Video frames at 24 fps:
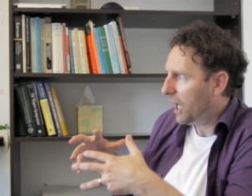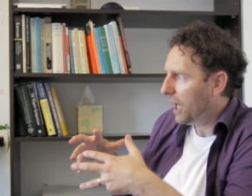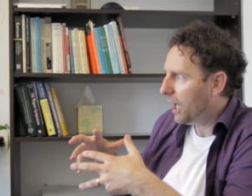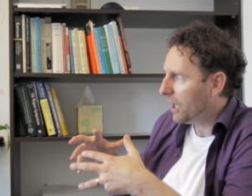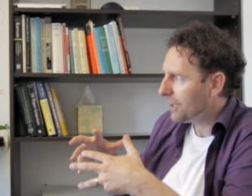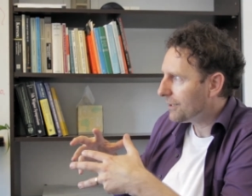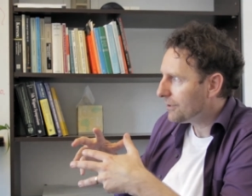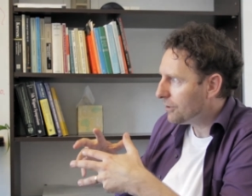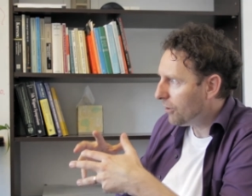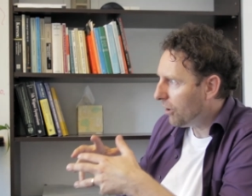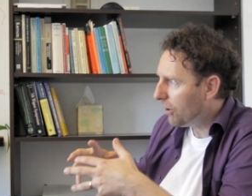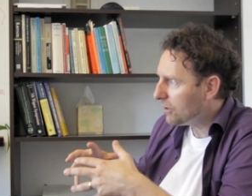
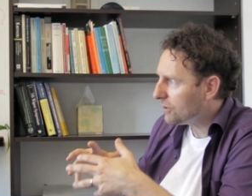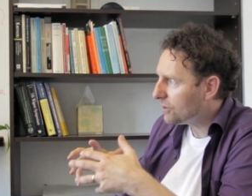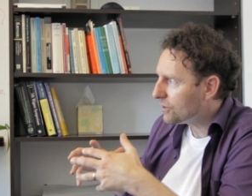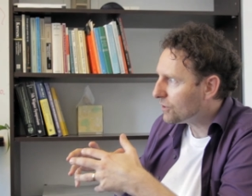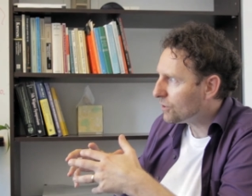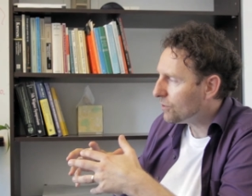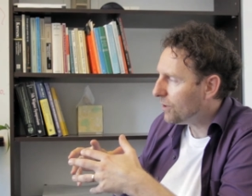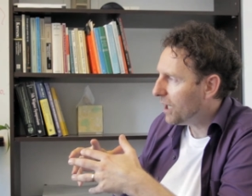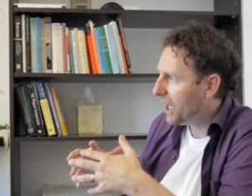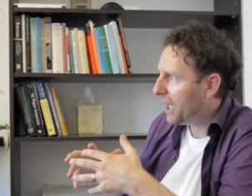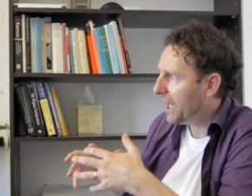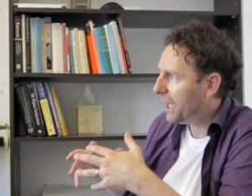are thought
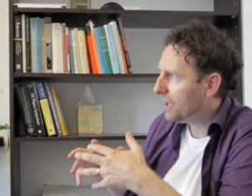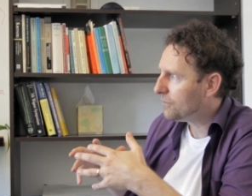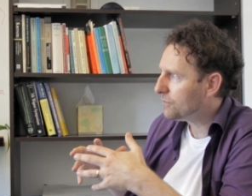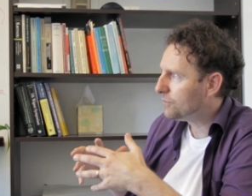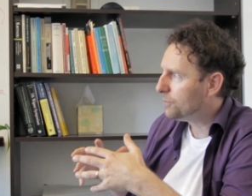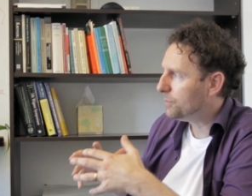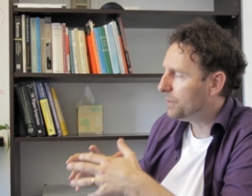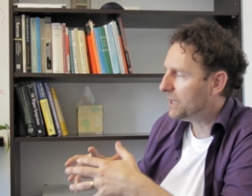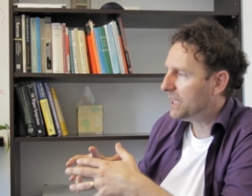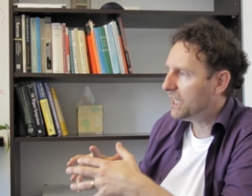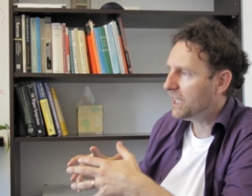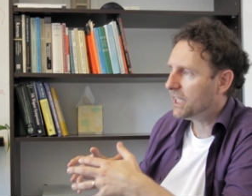to
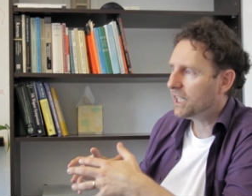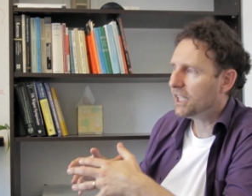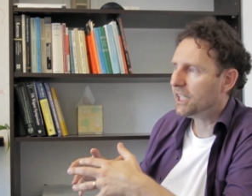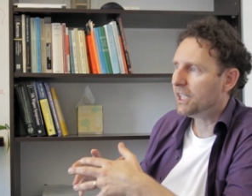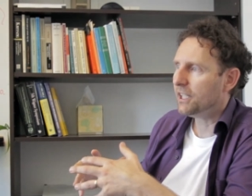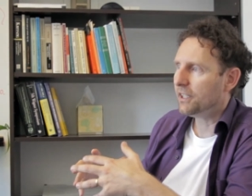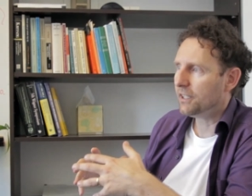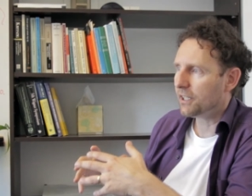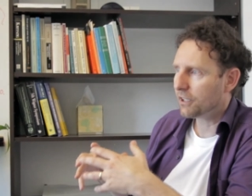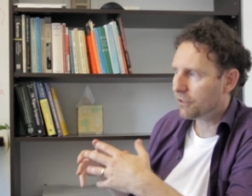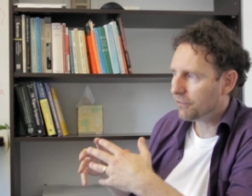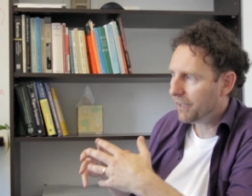have
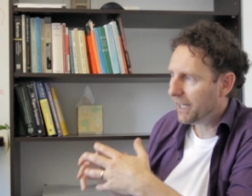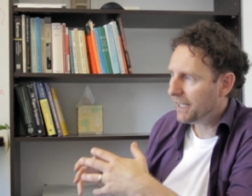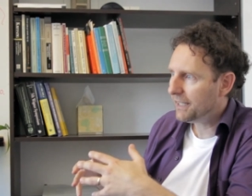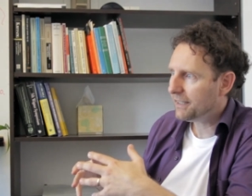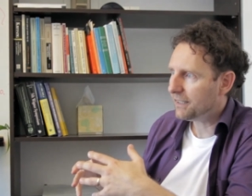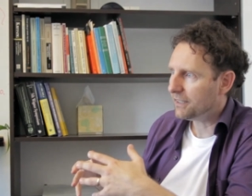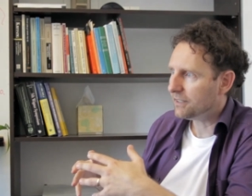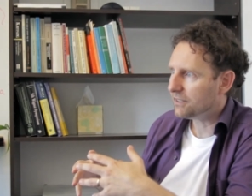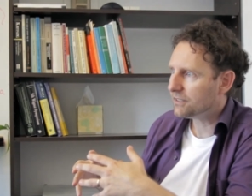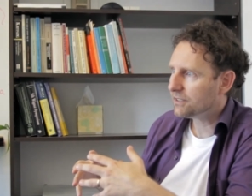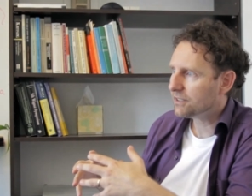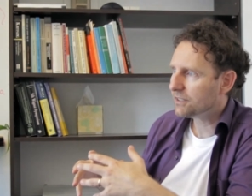been the
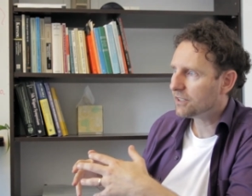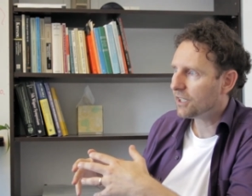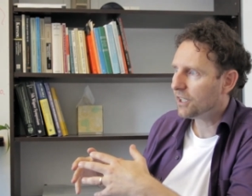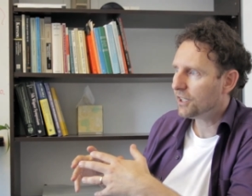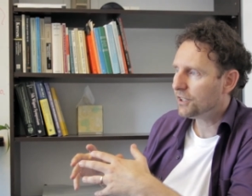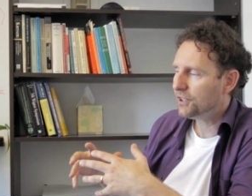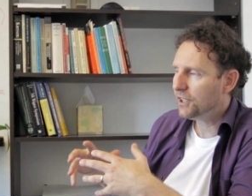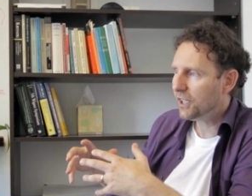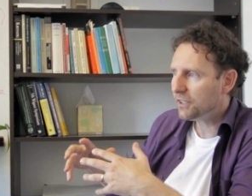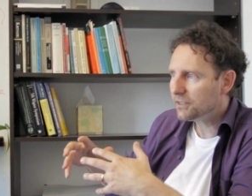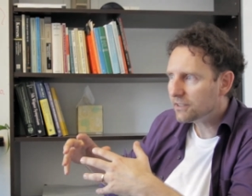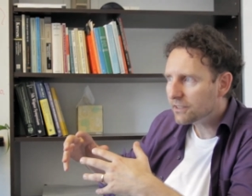greatest
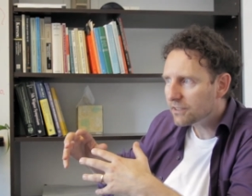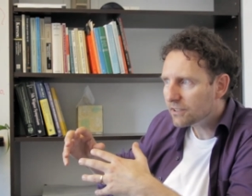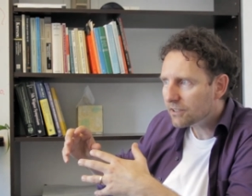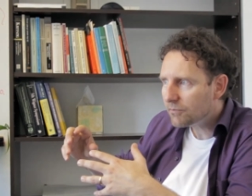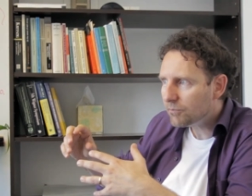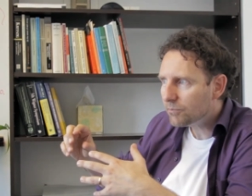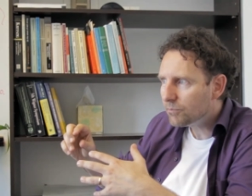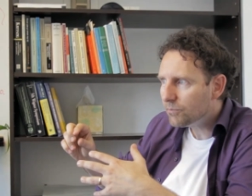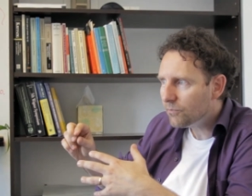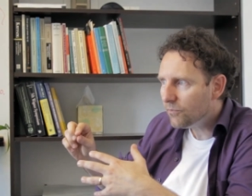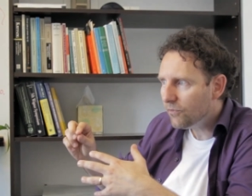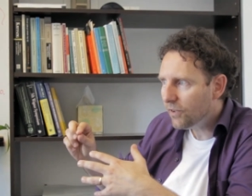just
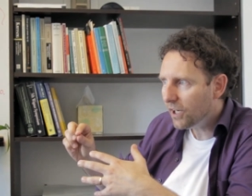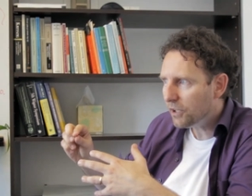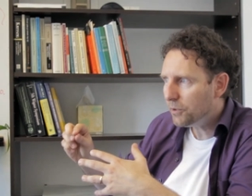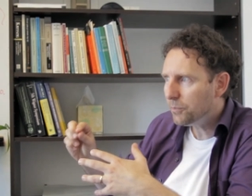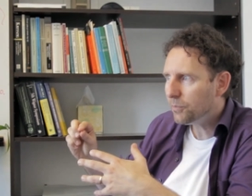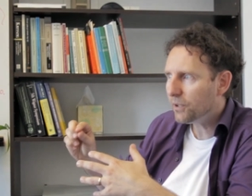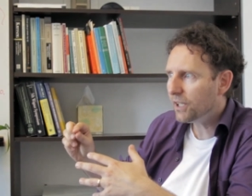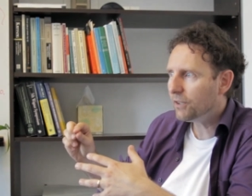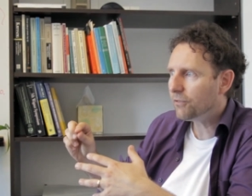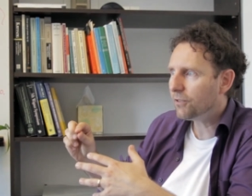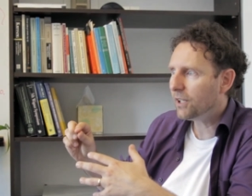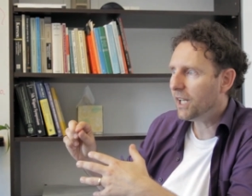very
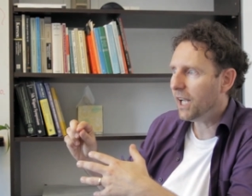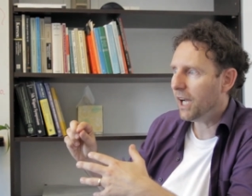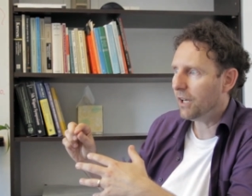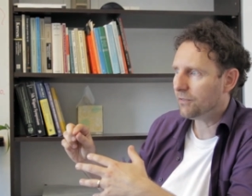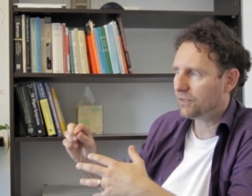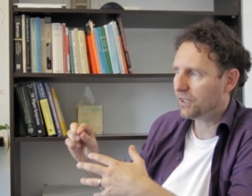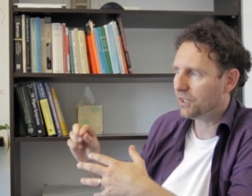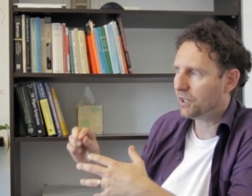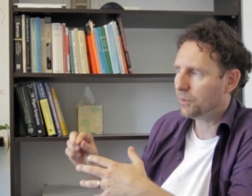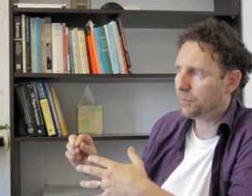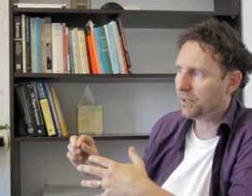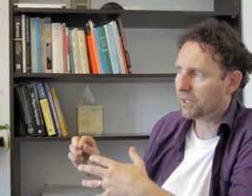briefly
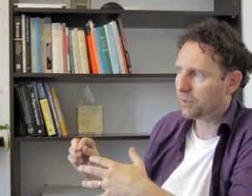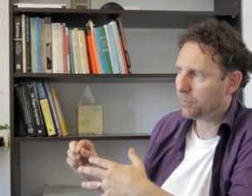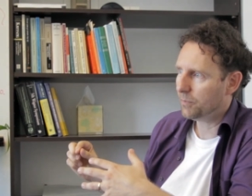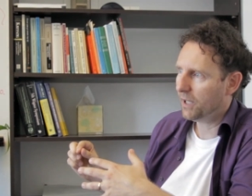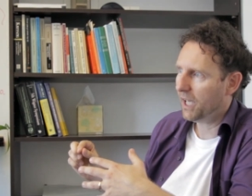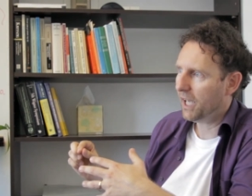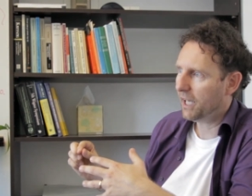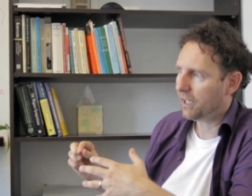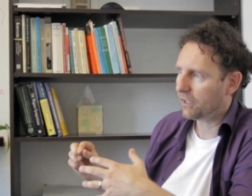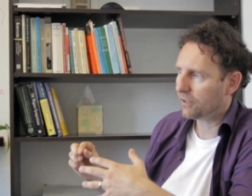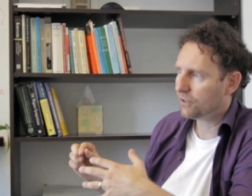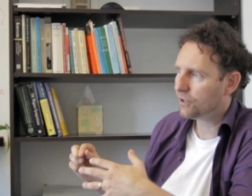after the Big
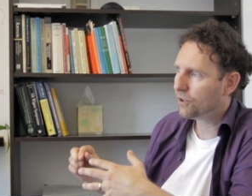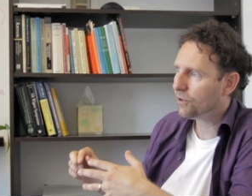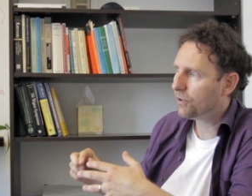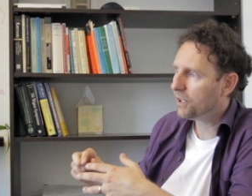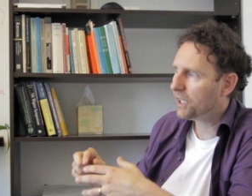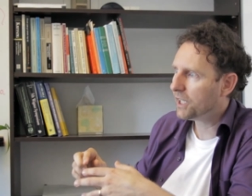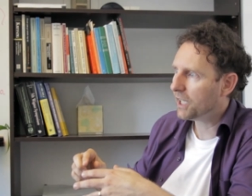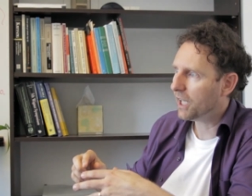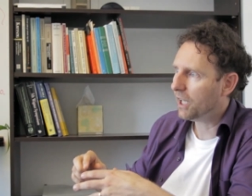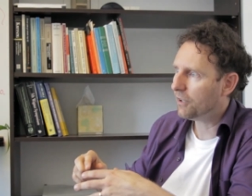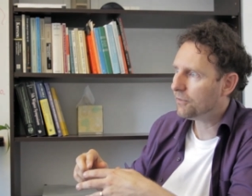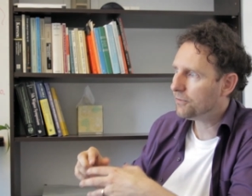Bang
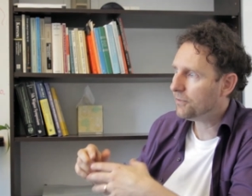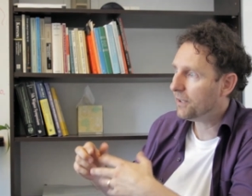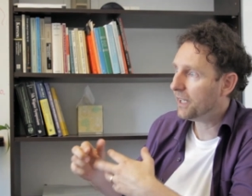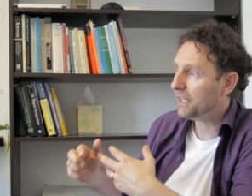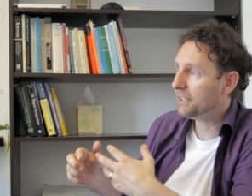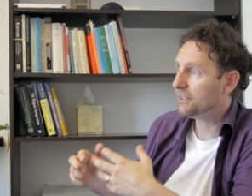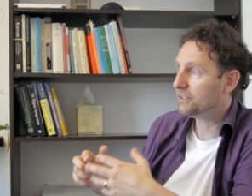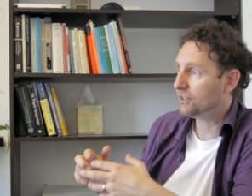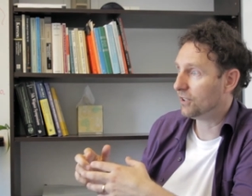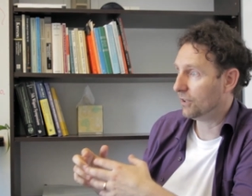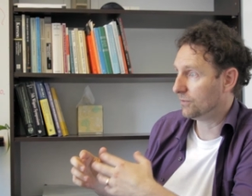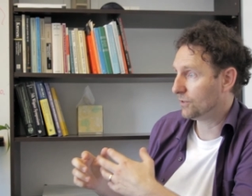during a
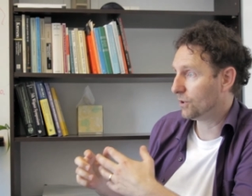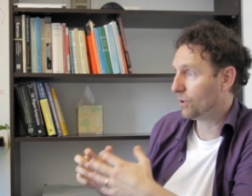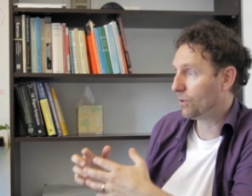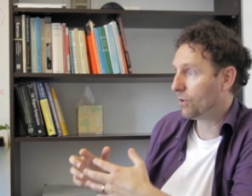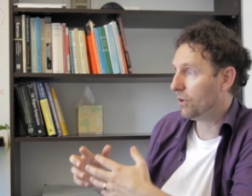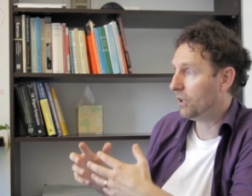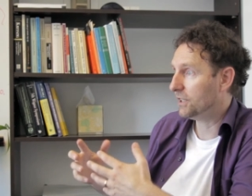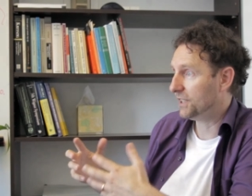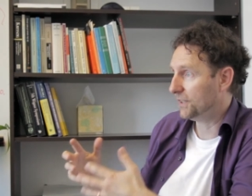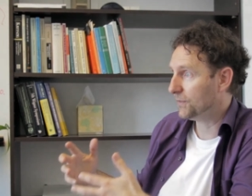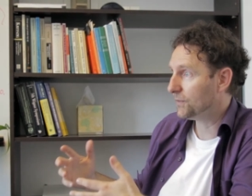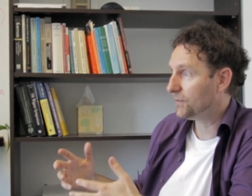phase of so
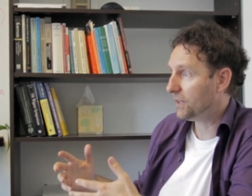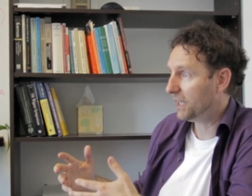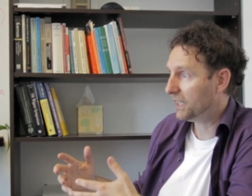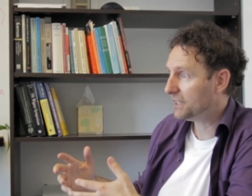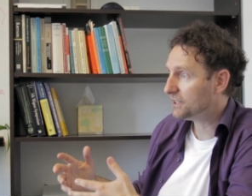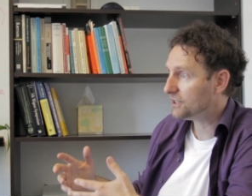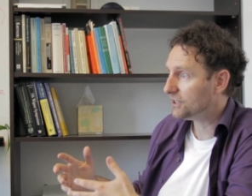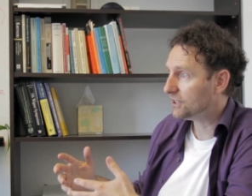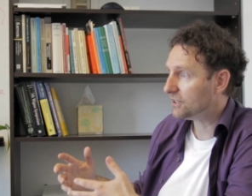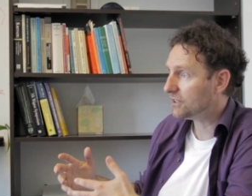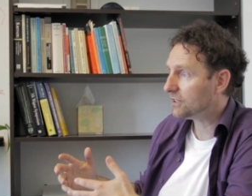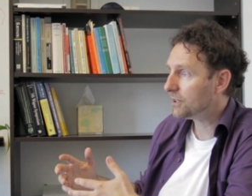called
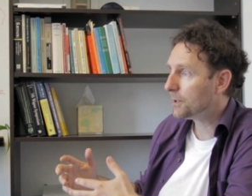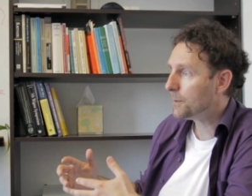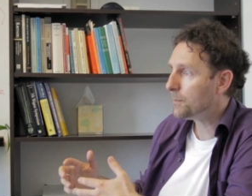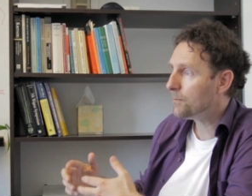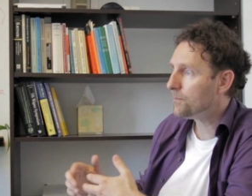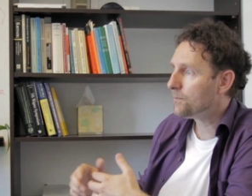inflation.